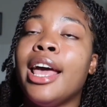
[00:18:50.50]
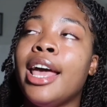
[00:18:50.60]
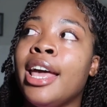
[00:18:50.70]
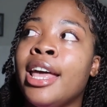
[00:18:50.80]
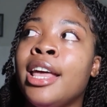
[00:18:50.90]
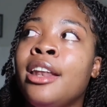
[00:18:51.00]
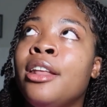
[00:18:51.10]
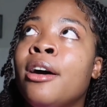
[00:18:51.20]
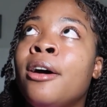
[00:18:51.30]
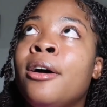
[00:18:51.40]

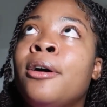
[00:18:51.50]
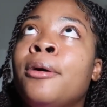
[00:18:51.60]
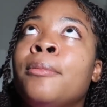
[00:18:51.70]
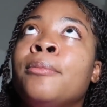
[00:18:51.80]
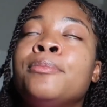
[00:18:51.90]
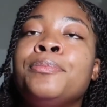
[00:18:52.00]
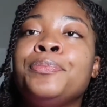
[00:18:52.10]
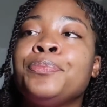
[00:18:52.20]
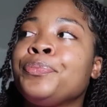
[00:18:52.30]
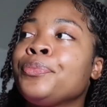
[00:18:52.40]
And
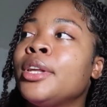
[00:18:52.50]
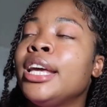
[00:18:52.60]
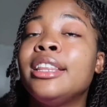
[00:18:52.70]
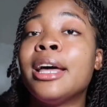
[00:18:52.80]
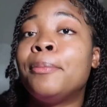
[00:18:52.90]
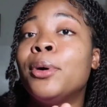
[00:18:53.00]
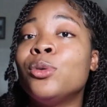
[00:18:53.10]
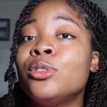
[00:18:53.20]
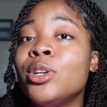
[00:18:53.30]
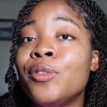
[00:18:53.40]
hit that
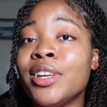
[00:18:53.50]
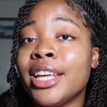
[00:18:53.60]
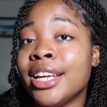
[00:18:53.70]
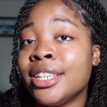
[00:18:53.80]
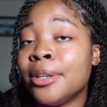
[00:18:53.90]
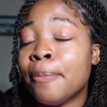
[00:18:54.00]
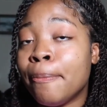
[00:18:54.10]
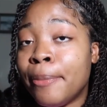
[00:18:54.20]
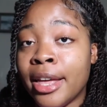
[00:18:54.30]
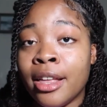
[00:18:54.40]
post notification
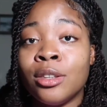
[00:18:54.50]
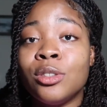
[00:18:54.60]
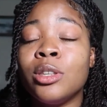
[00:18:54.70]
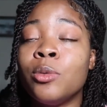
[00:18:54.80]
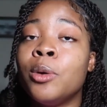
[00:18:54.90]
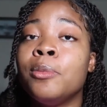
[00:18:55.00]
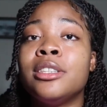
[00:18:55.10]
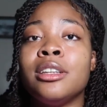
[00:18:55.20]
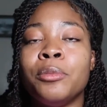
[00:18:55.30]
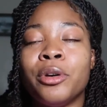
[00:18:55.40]
bell so you won't
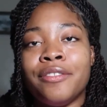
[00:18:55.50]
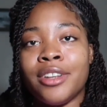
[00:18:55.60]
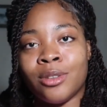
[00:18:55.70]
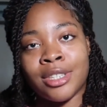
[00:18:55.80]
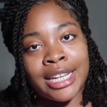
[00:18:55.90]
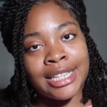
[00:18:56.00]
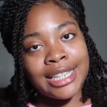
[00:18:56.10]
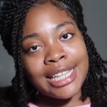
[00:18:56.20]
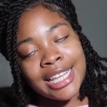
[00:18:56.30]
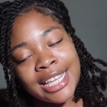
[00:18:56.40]
miss any more videos like
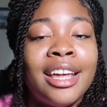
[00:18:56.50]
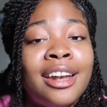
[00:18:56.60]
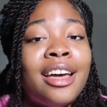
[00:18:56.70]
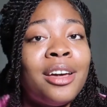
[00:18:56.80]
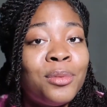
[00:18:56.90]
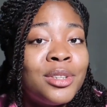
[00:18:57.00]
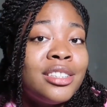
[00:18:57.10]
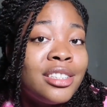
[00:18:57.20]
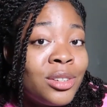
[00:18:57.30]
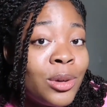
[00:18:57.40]
this. And I will
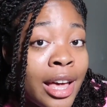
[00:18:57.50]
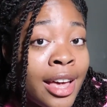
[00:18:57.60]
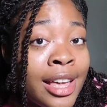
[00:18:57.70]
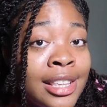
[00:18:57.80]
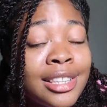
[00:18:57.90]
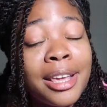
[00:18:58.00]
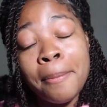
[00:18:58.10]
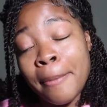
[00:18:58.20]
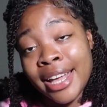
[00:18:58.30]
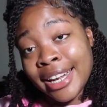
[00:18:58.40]
see you guys
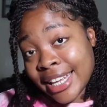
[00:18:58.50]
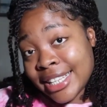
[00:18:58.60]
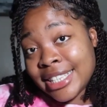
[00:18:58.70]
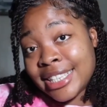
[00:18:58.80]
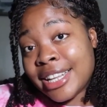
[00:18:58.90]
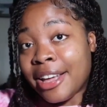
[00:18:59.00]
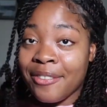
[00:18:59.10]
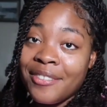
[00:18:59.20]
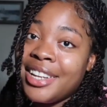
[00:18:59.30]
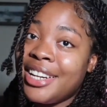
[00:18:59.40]
in my next
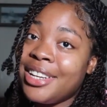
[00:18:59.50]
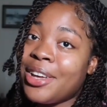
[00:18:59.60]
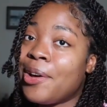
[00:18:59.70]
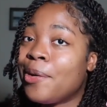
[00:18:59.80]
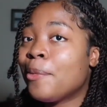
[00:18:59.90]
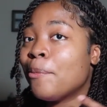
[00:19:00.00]
video.